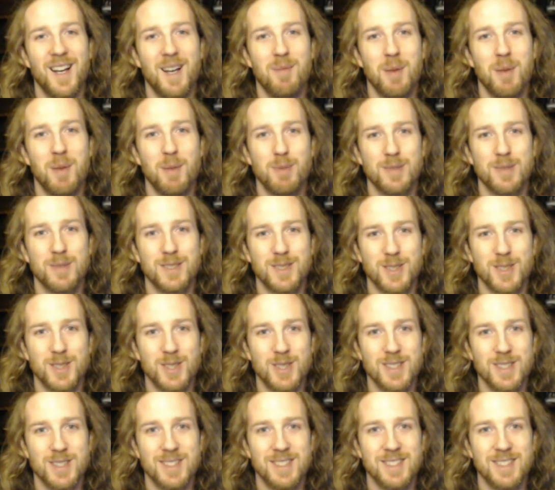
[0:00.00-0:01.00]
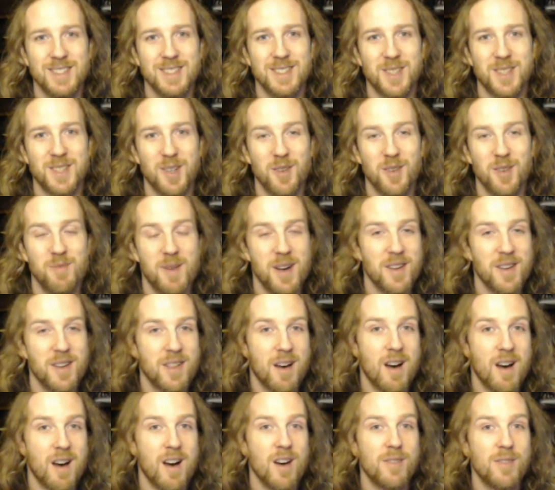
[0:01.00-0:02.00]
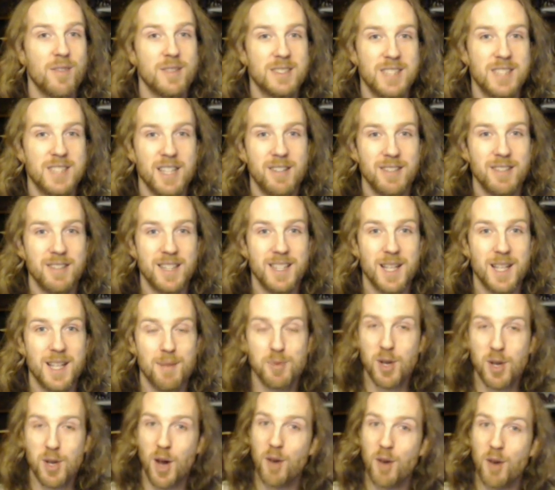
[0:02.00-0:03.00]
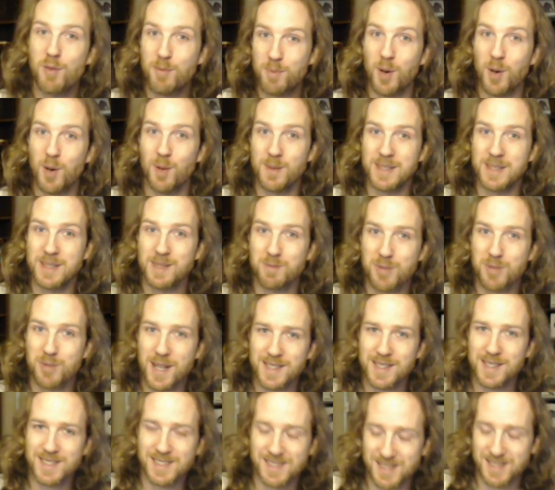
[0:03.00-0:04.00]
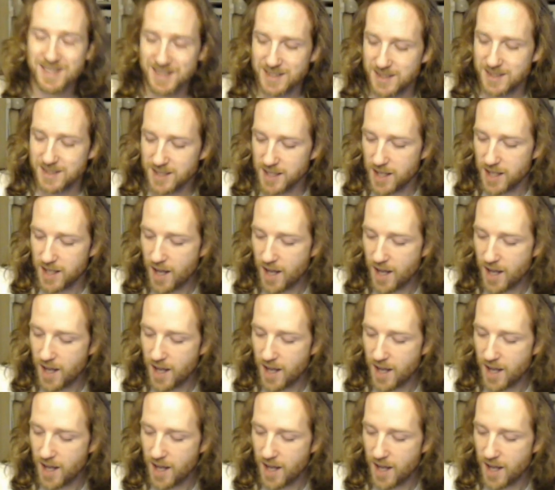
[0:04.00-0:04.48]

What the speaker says: people's stalls and stuff, my other half had secretly nipped off and bought me some presents.